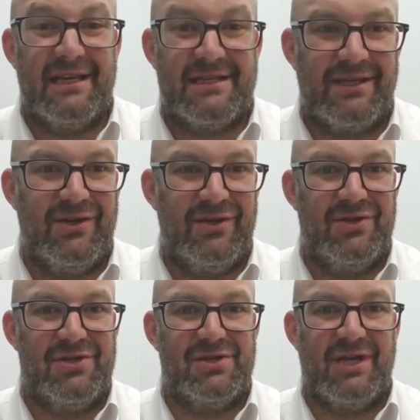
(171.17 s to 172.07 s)
it's a
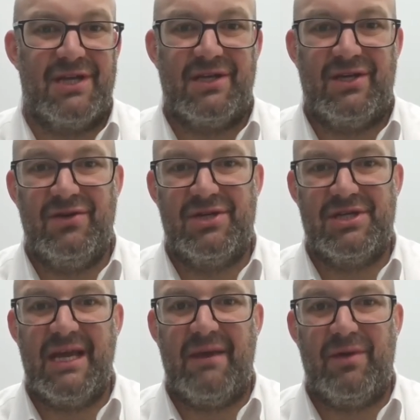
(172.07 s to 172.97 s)
huge
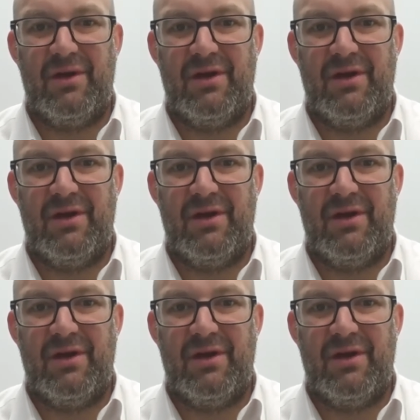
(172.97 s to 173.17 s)
step,